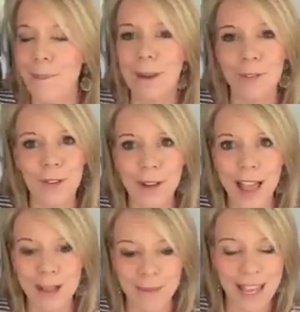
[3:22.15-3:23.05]
But if you're
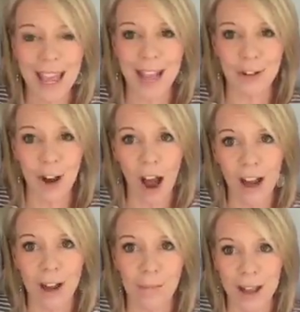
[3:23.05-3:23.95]
like me and you're
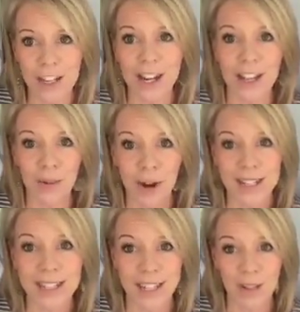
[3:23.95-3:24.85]
on a budget and you want
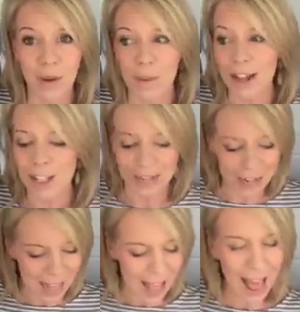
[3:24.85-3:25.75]
to stick to a budget,
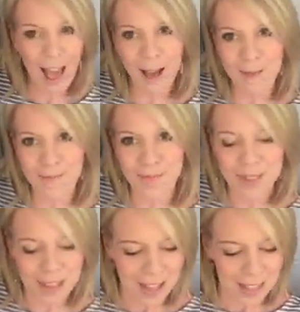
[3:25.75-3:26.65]
um,
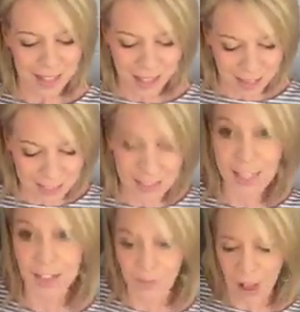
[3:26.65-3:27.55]
this,
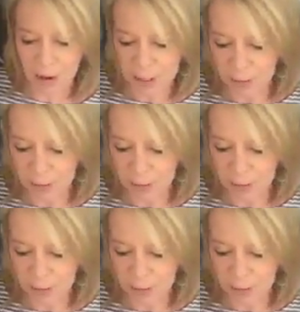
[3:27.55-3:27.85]
these flowers